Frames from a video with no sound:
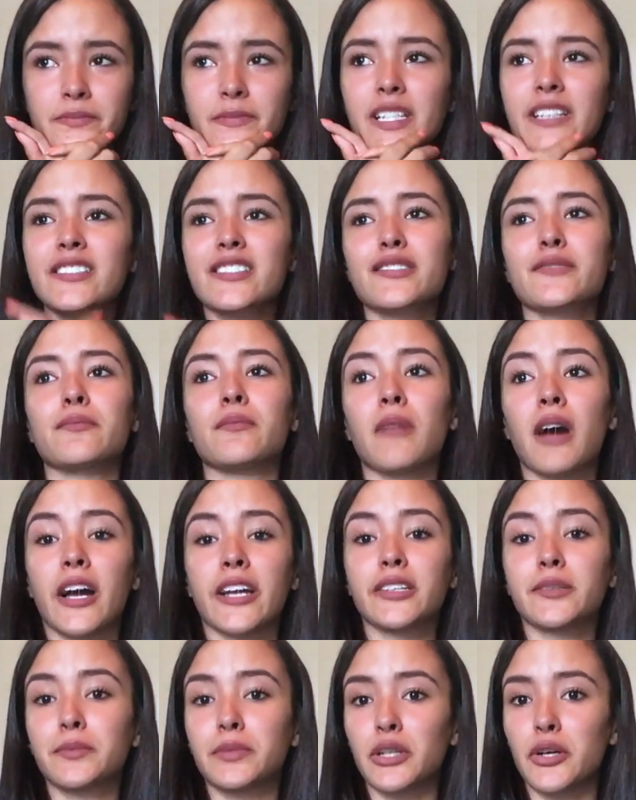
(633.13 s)
It's
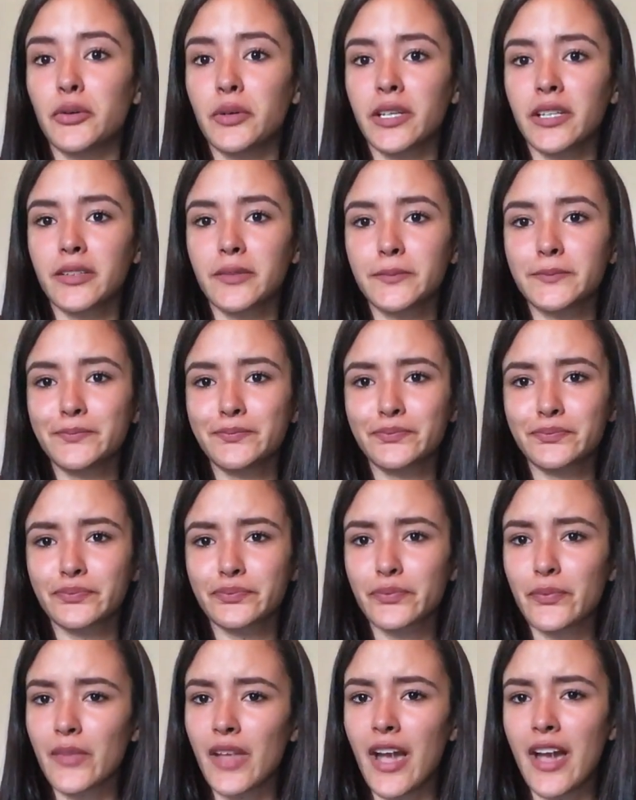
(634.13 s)
mind-blowing.
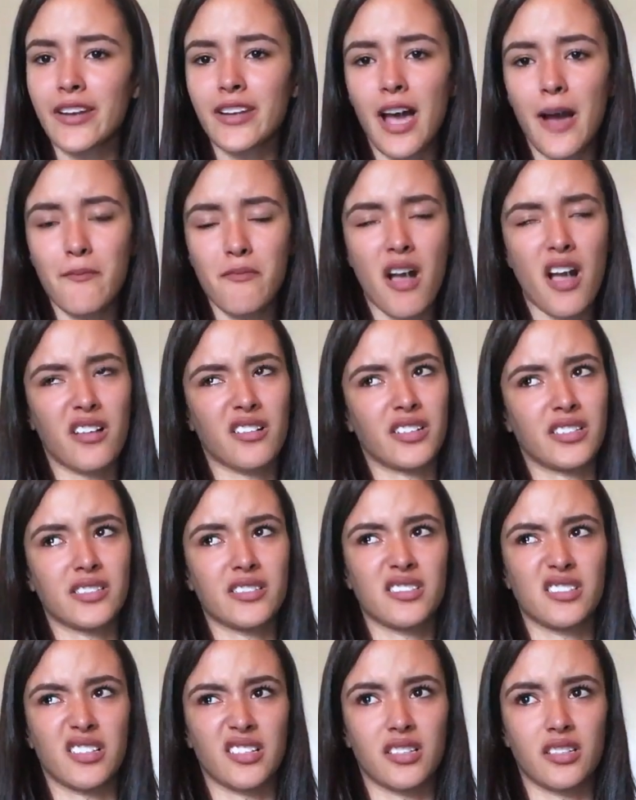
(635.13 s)
And I'm not gonna
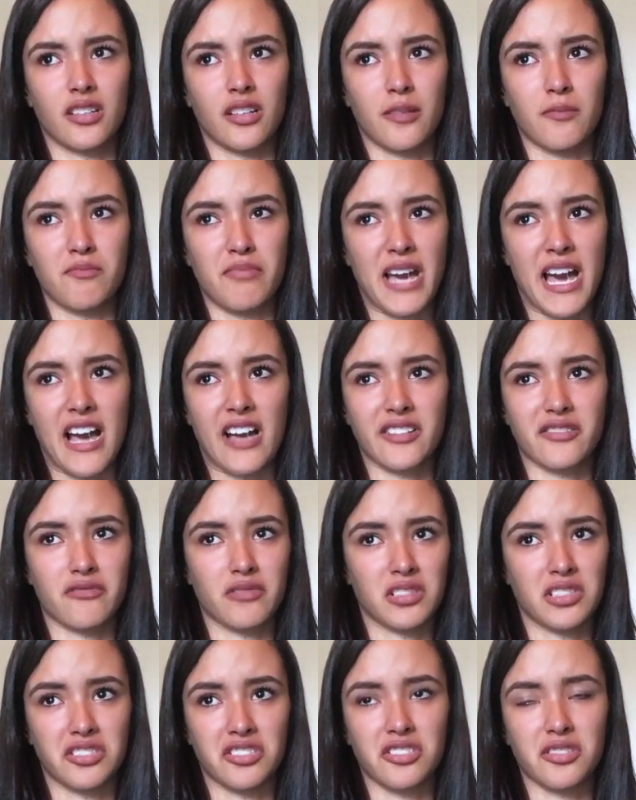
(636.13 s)
sit here and bash
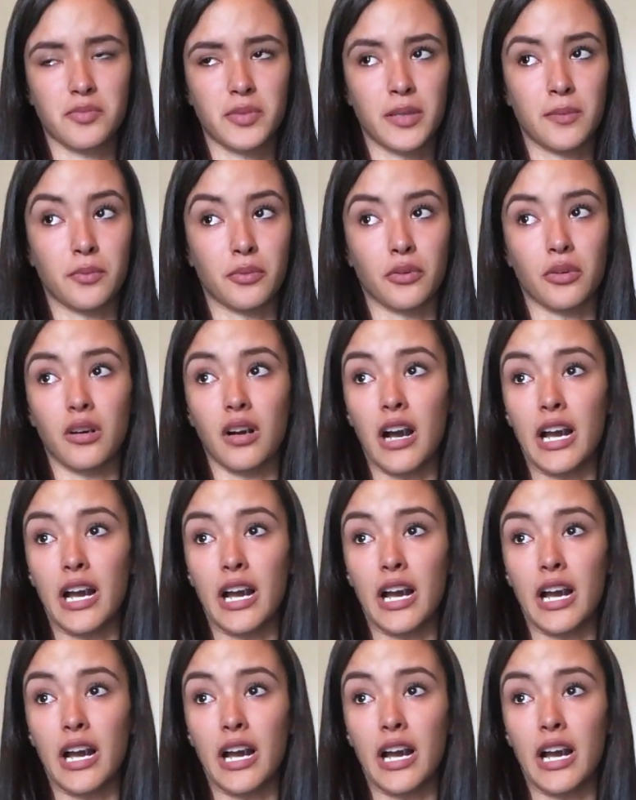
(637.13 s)
religious people.